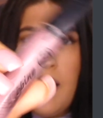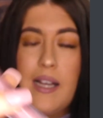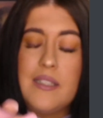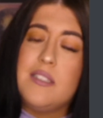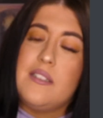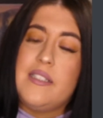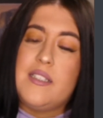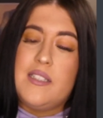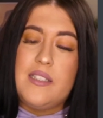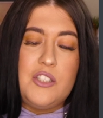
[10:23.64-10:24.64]
And
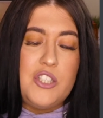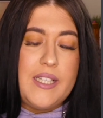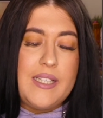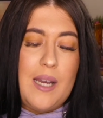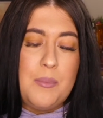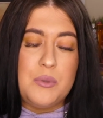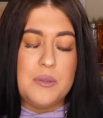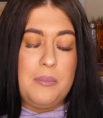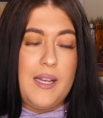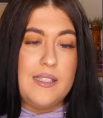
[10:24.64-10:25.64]
this is in the shade Apples
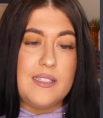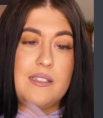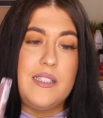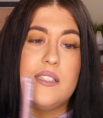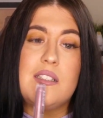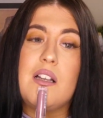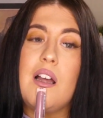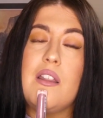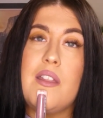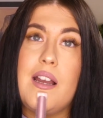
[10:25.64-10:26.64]
and Pears, and this is the
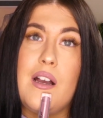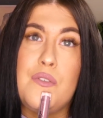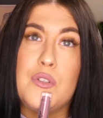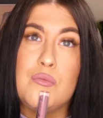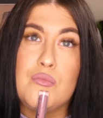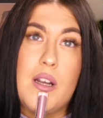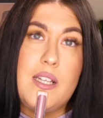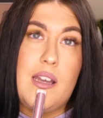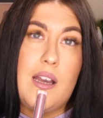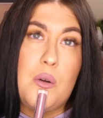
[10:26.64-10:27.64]
colour that I have on
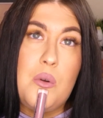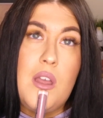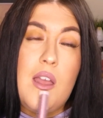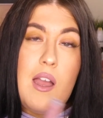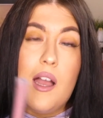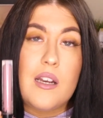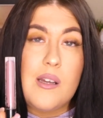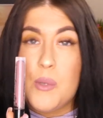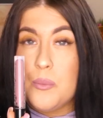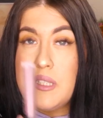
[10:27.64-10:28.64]
right now, and
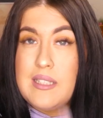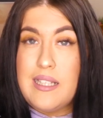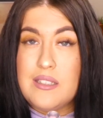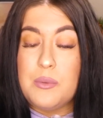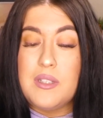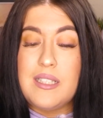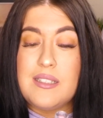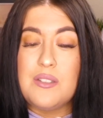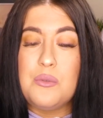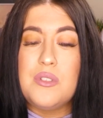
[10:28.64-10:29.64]
I'm obsessed with
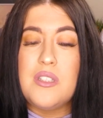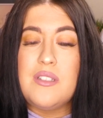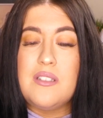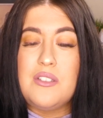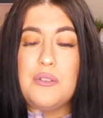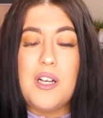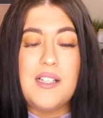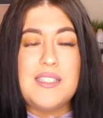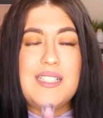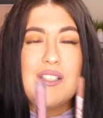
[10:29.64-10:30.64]
this. And also, the, you
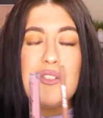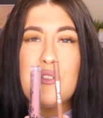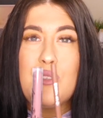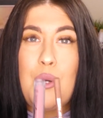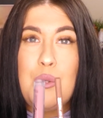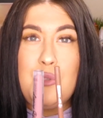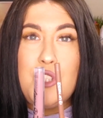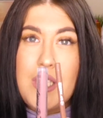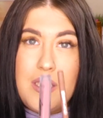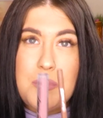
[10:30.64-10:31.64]
guys, these are so
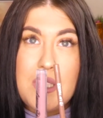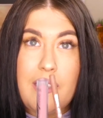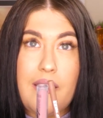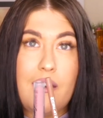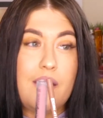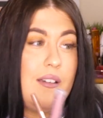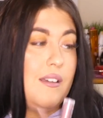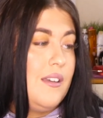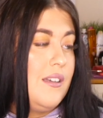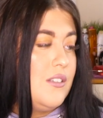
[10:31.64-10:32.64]
cheap to get.
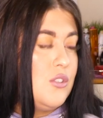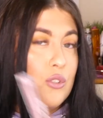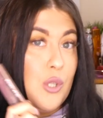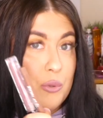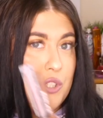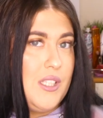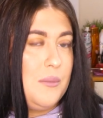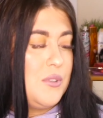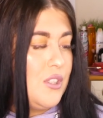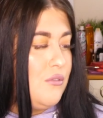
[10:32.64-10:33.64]
So
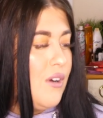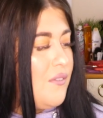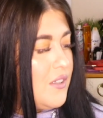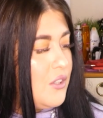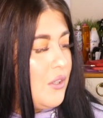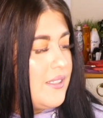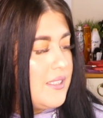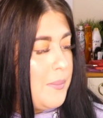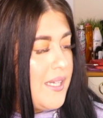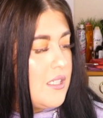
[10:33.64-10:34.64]
cheap. So rather than going to
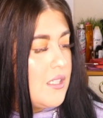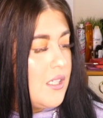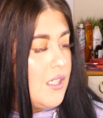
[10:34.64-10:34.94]
spend